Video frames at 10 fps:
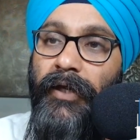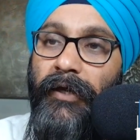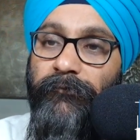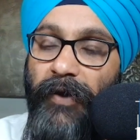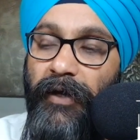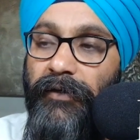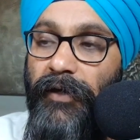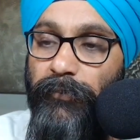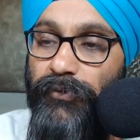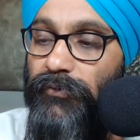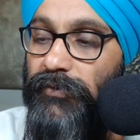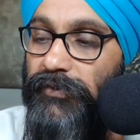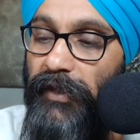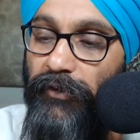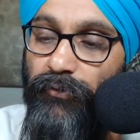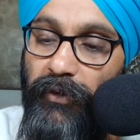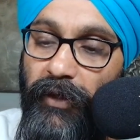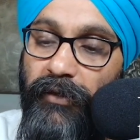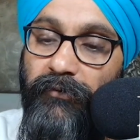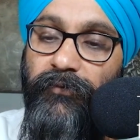and find opportunities to get
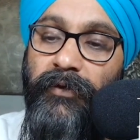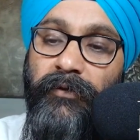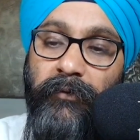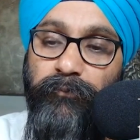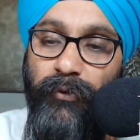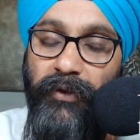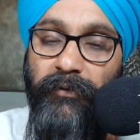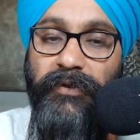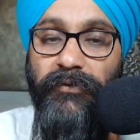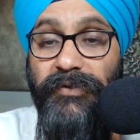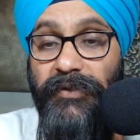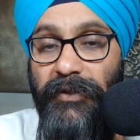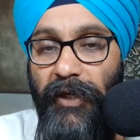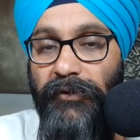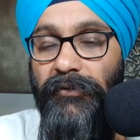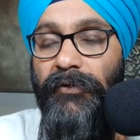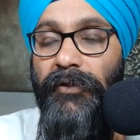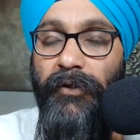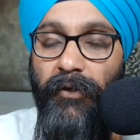creative and putting deals together